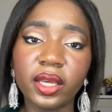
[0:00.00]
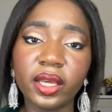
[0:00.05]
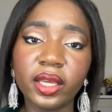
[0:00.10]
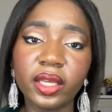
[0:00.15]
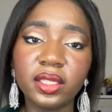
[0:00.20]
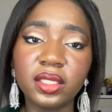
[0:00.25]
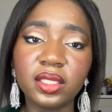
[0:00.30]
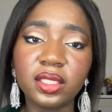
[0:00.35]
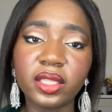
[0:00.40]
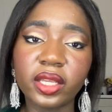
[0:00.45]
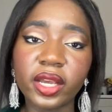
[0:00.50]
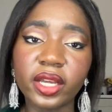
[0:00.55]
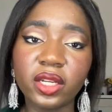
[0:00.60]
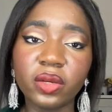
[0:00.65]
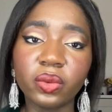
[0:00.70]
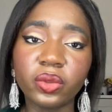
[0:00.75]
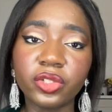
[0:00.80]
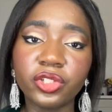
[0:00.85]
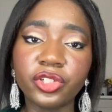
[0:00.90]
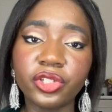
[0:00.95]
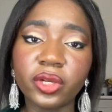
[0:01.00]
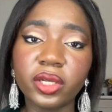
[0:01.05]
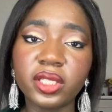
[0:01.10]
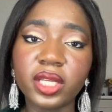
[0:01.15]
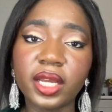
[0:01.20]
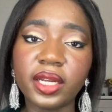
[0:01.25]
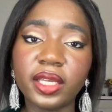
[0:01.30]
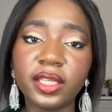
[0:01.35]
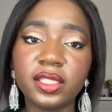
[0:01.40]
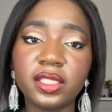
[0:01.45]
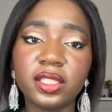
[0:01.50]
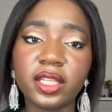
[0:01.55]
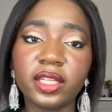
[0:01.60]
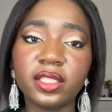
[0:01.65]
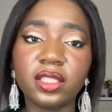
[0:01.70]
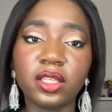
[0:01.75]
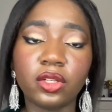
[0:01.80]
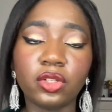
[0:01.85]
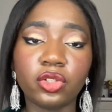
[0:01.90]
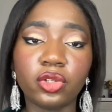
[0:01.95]
Instead, it was just an
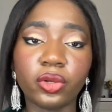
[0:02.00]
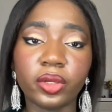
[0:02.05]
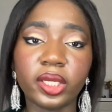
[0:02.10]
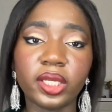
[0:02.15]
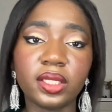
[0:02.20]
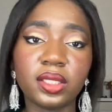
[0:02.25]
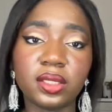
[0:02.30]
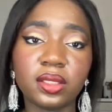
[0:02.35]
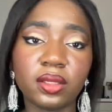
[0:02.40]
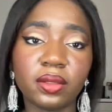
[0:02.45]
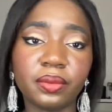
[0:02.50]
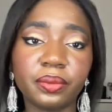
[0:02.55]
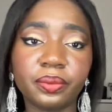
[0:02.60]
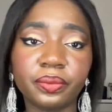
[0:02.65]
aesthetic choice.